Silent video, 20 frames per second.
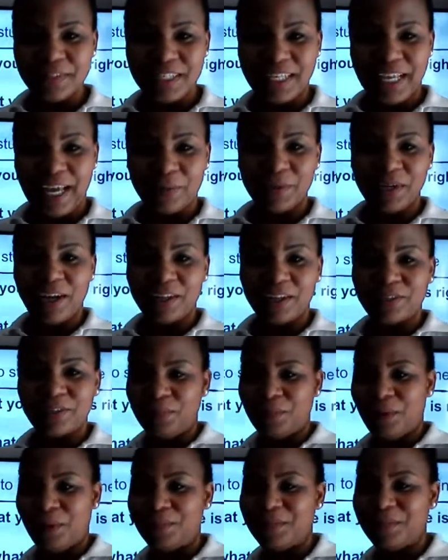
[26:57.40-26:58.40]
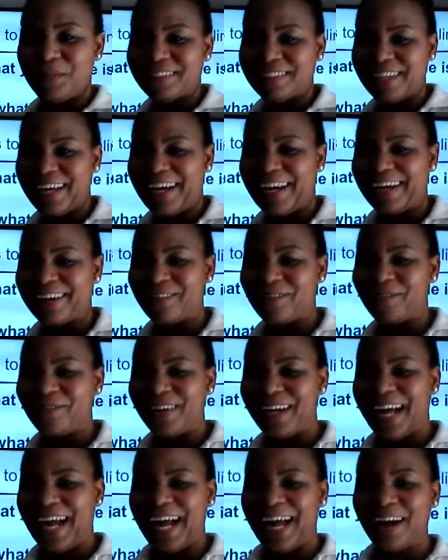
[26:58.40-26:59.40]
Yeah, we got 3 more minutes here.
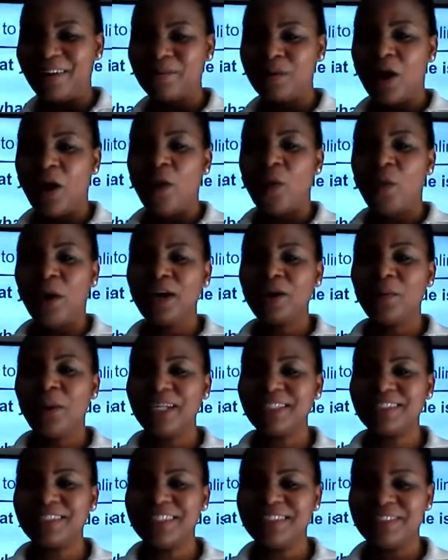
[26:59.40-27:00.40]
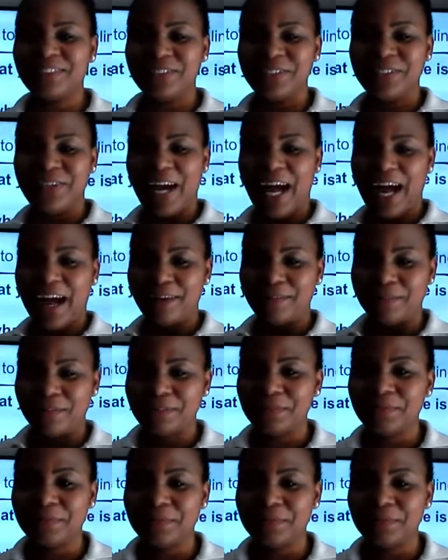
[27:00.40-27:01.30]
What questions do you have?